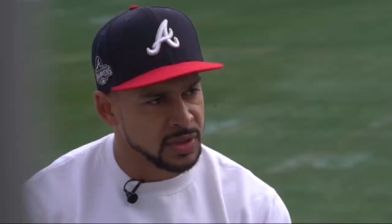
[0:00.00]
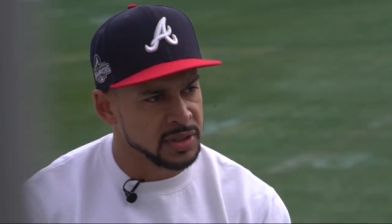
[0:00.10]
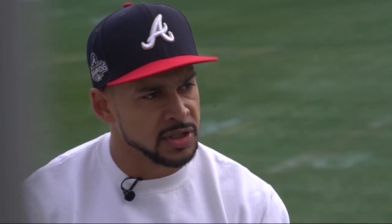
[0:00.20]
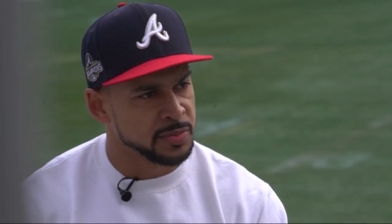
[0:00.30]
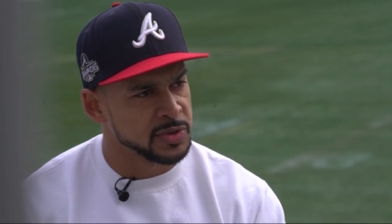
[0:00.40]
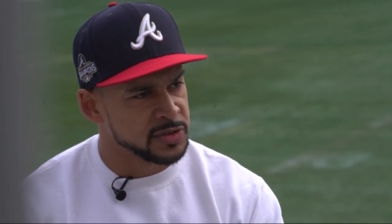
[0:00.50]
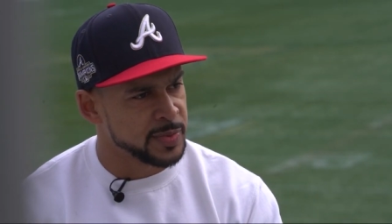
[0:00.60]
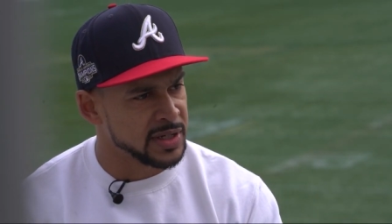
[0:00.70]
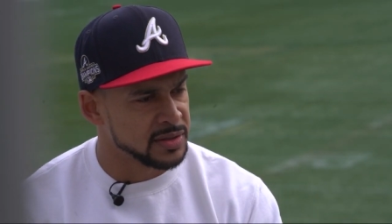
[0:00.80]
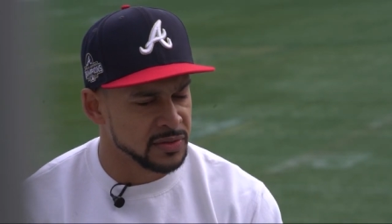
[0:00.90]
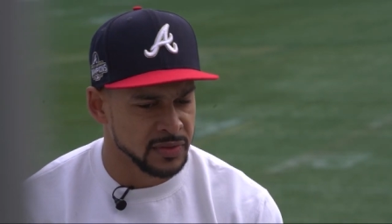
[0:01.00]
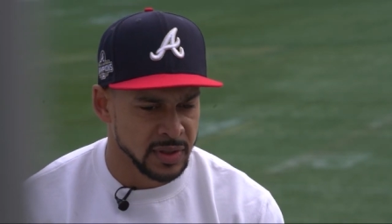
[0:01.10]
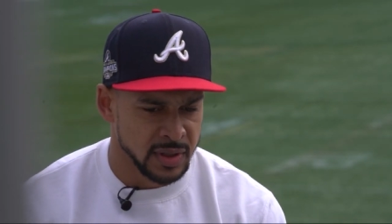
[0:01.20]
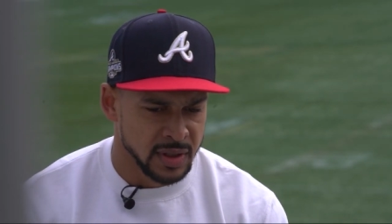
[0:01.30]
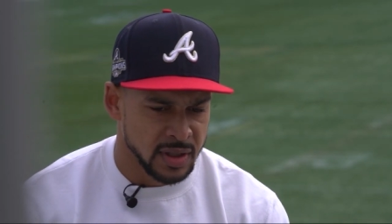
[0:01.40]
another perspective.
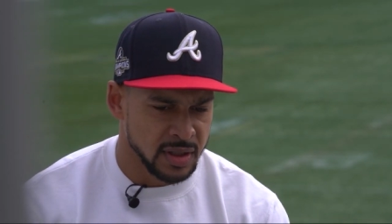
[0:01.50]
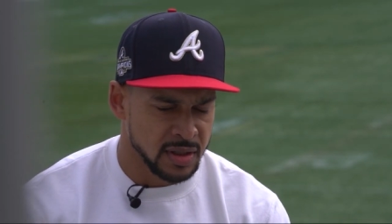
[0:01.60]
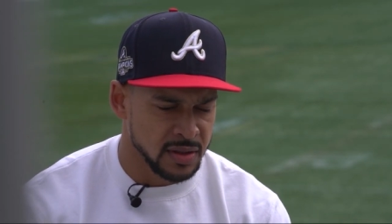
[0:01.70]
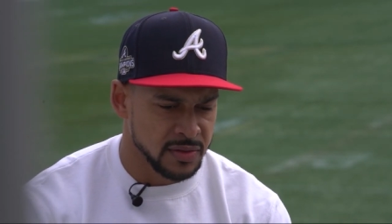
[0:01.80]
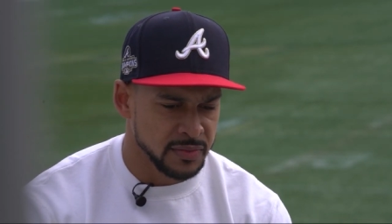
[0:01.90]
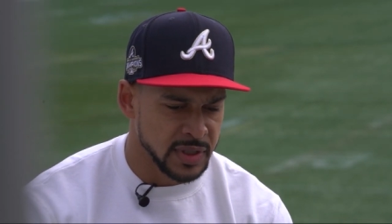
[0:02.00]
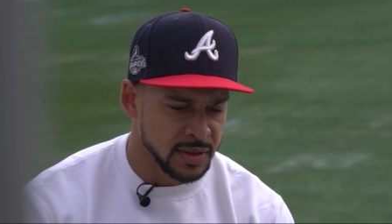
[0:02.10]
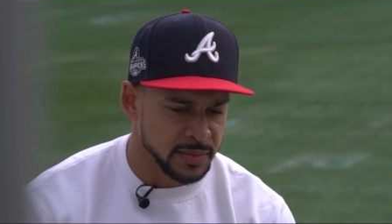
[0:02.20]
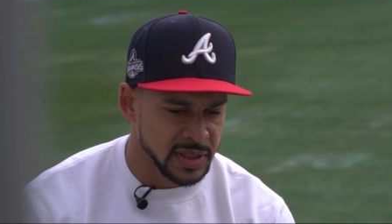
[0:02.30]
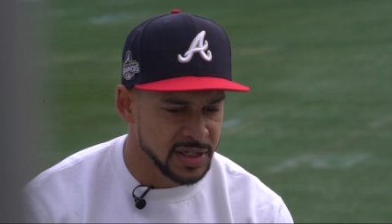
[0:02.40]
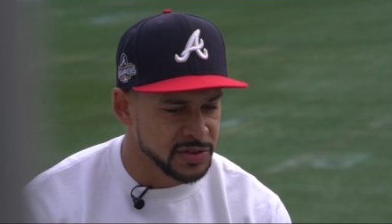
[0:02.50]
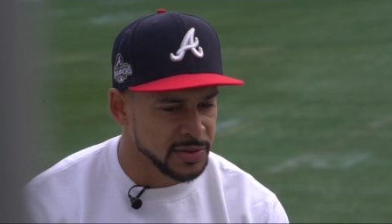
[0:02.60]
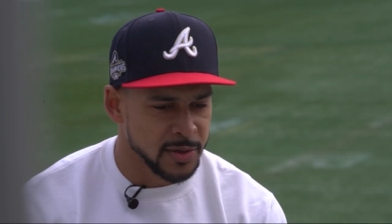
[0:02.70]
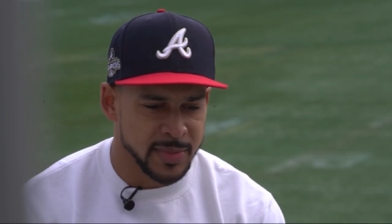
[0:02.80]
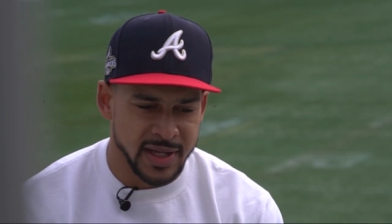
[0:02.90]
Um, um, it lets you
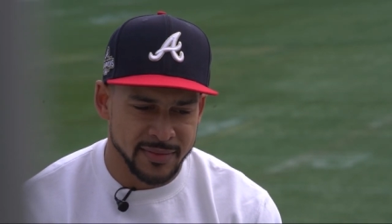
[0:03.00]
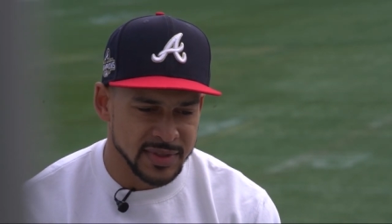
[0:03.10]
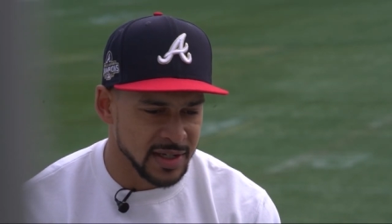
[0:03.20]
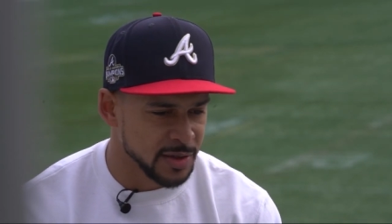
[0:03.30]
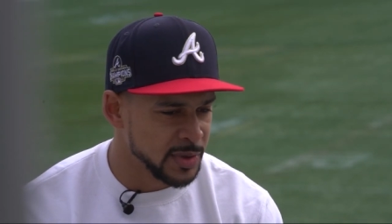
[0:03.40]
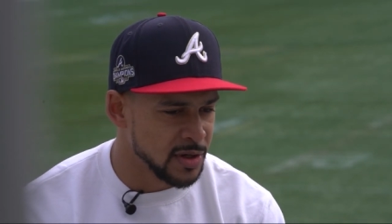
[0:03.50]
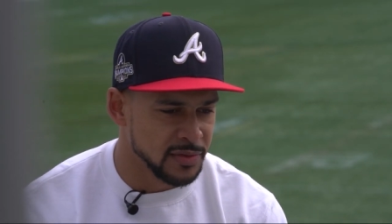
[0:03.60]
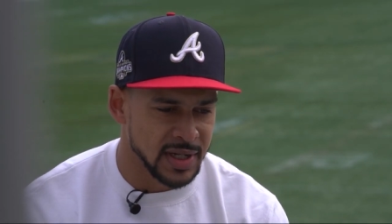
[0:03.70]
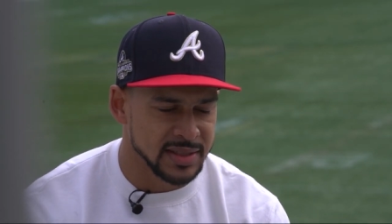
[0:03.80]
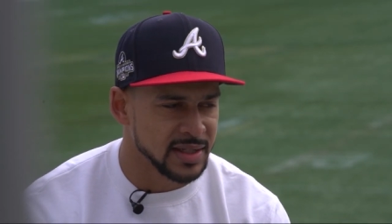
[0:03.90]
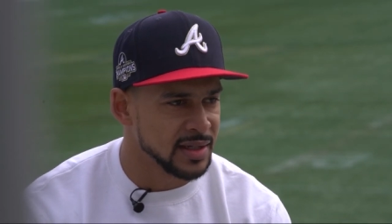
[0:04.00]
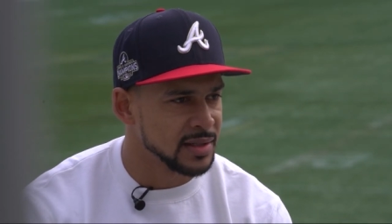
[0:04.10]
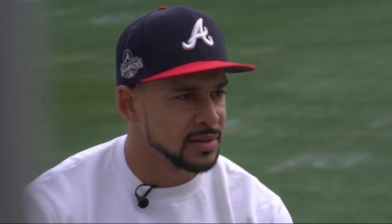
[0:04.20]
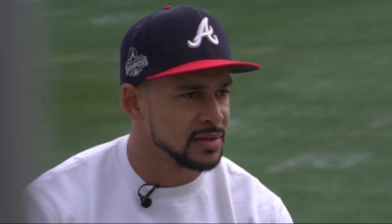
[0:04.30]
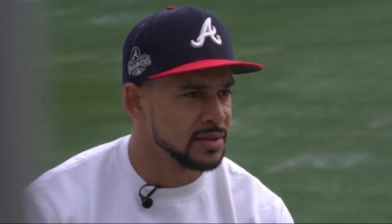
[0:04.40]
know, man, everything can be over like that.
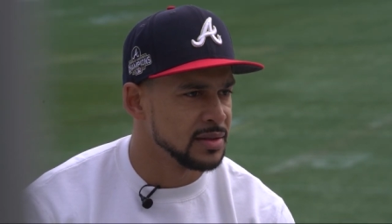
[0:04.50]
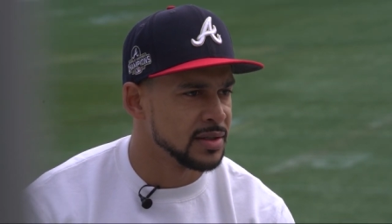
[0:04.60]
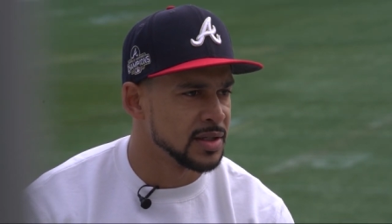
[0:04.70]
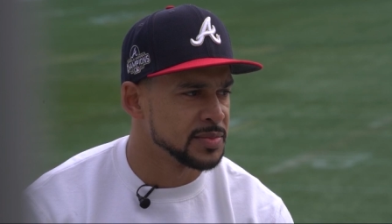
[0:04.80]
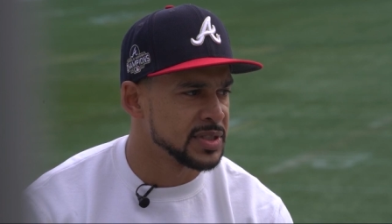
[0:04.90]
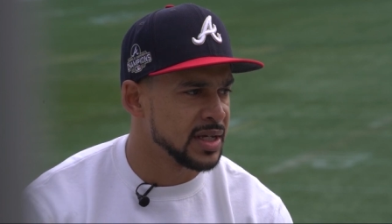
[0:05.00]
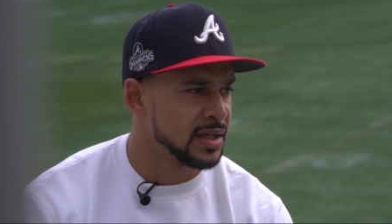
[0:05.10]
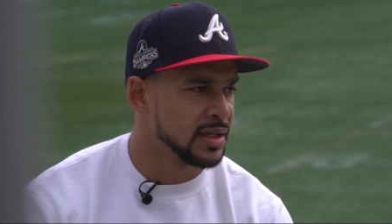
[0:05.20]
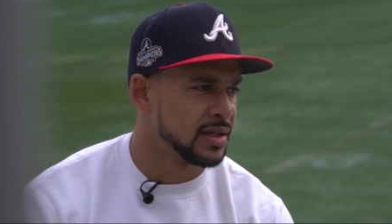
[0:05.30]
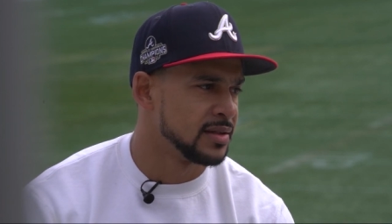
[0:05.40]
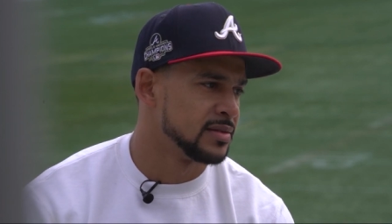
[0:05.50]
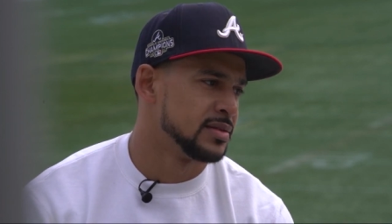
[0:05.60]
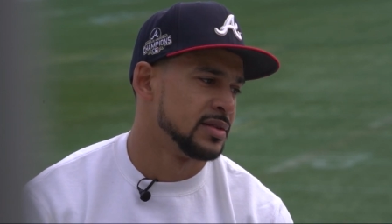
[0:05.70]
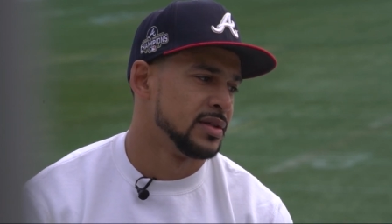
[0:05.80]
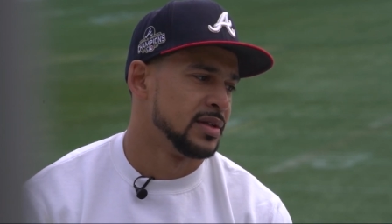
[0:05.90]
You know what I'm saying?
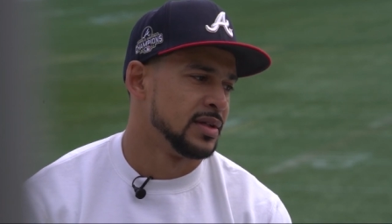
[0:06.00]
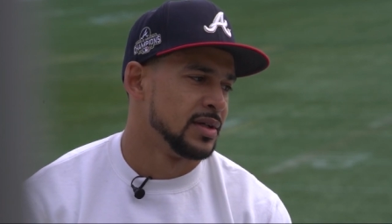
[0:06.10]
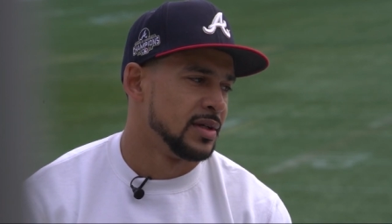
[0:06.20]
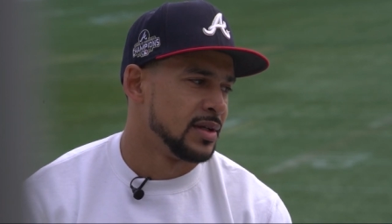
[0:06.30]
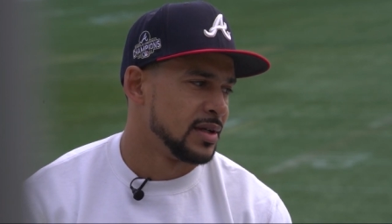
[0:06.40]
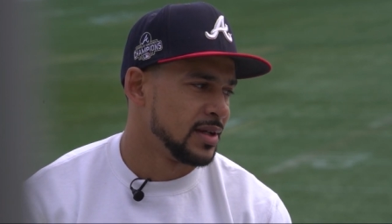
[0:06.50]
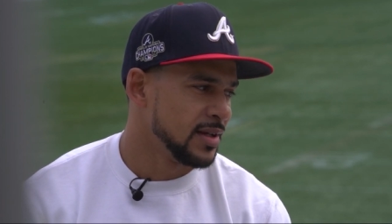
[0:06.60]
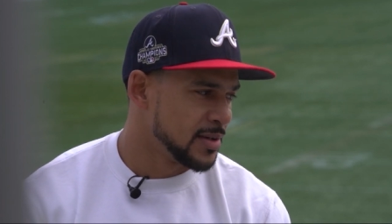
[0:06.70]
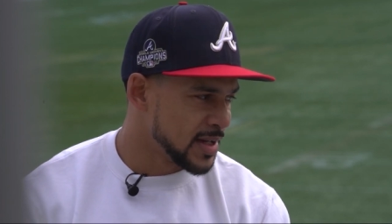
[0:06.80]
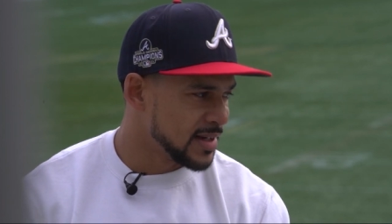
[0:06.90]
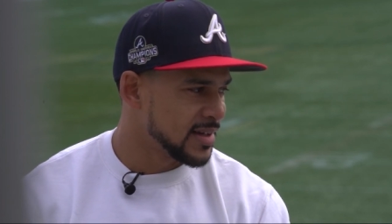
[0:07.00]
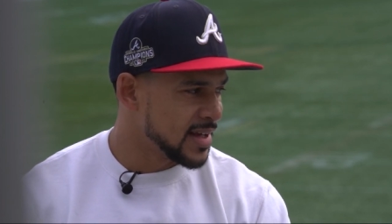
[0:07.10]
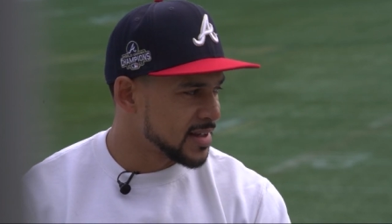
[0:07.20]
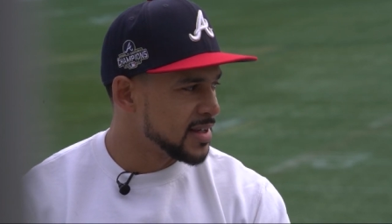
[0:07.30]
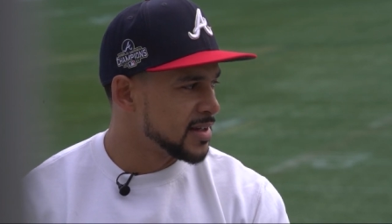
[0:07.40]
And you know, that,
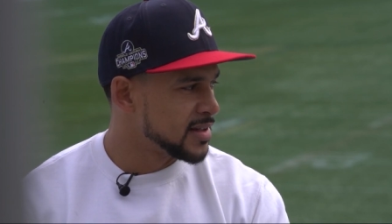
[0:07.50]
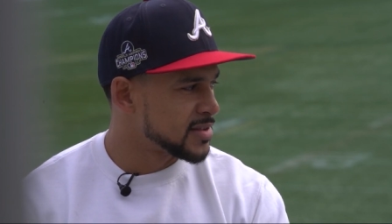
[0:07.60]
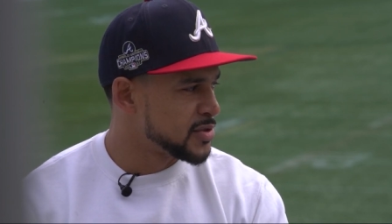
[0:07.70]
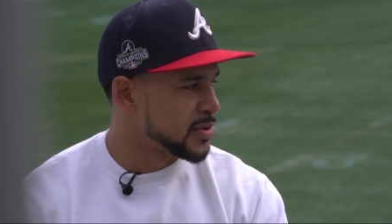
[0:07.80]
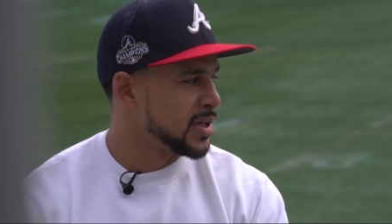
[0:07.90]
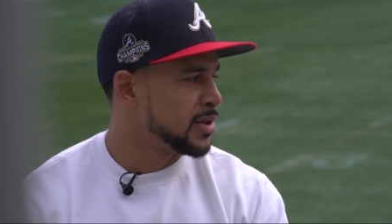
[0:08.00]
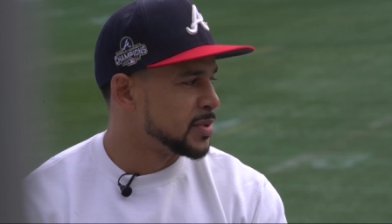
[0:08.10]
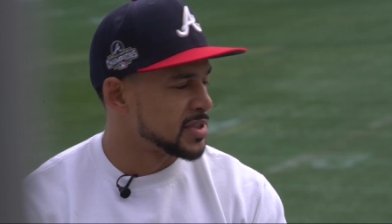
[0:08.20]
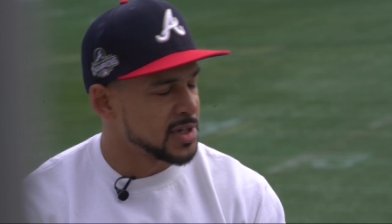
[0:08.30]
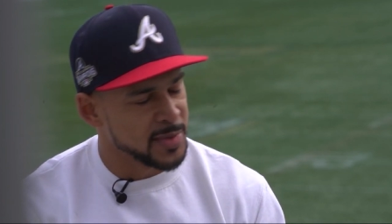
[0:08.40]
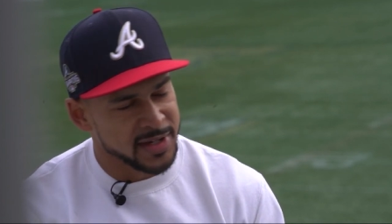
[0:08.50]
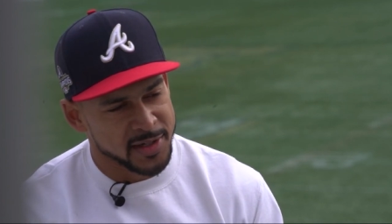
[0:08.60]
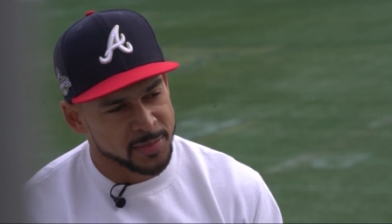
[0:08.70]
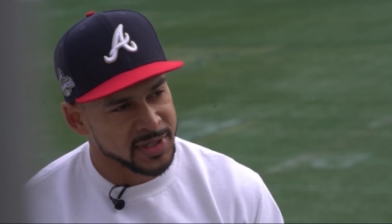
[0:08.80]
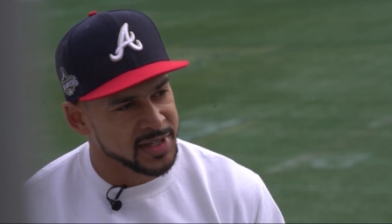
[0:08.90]
that kid's dream was to come out
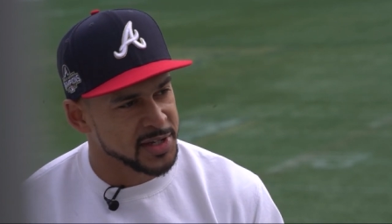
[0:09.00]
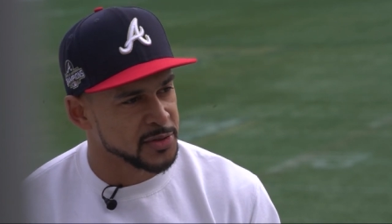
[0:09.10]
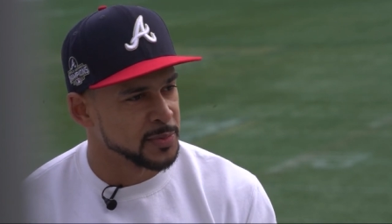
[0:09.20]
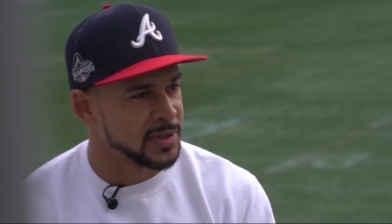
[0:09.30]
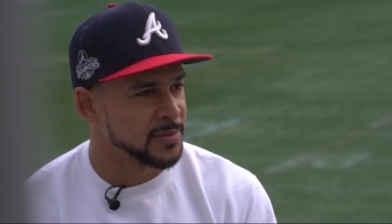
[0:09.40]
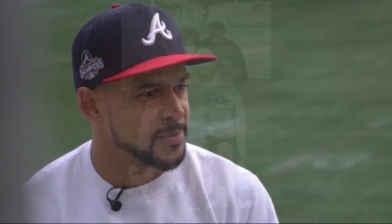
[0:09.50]
here and play catch with me.